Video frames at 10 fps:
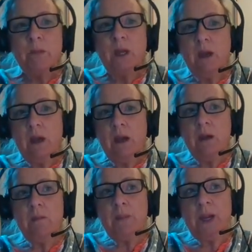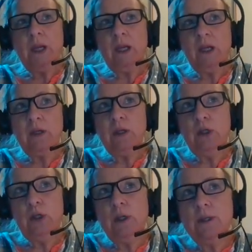um, but
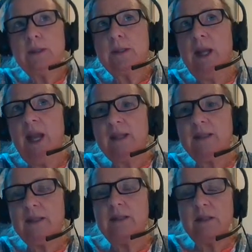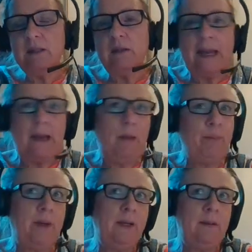you can select and still
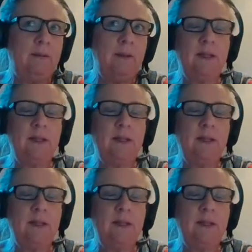outbreed.